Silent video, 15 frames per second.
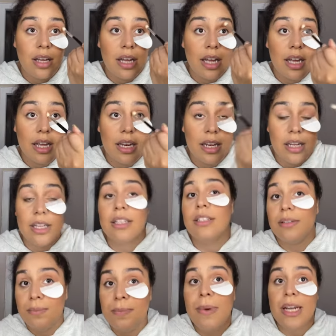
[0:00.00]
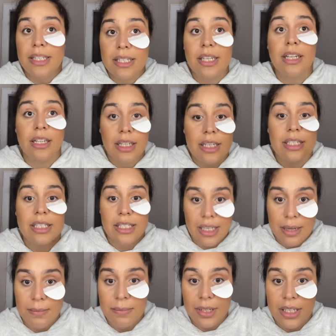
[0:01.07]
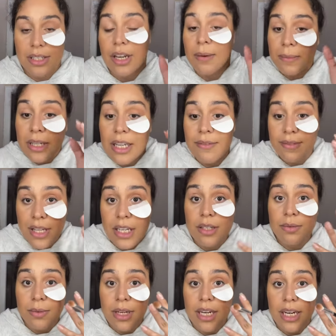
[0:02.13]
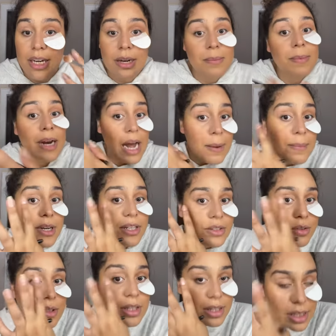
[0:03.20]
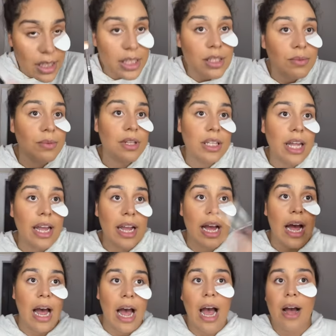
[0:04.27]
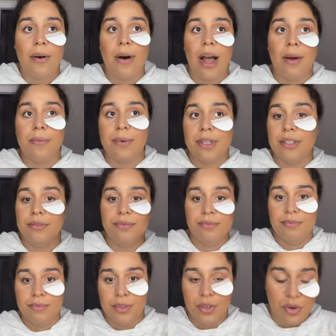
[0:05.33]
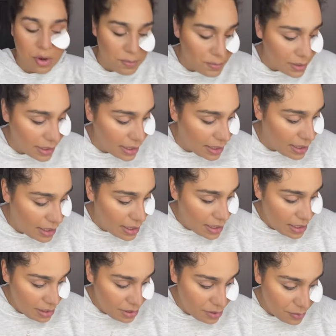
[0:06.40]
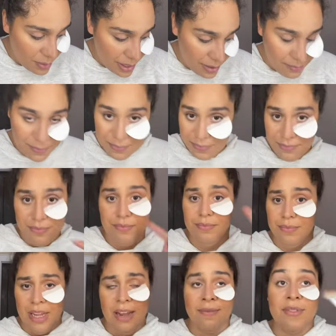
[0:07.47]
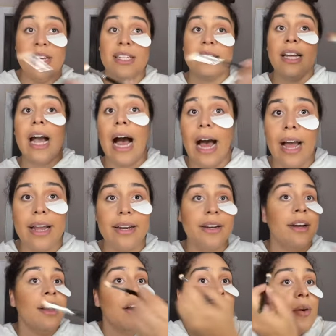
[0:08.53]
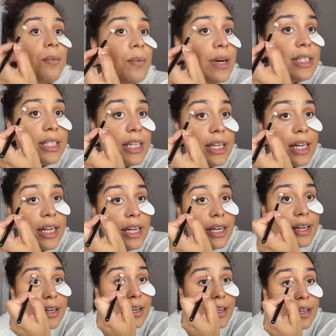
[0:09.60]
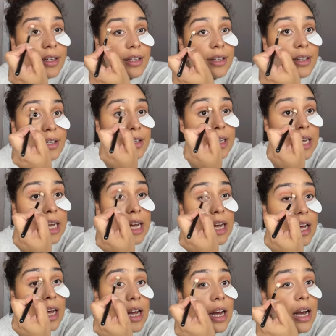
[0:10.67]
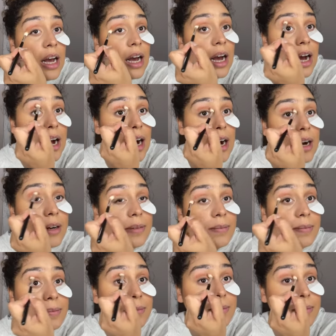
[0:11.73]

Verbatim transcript: it is basically seamless. I'm gonna leave this one here, but I'm gonna do this one like how I would normally do it if this guide wasn't here. Um,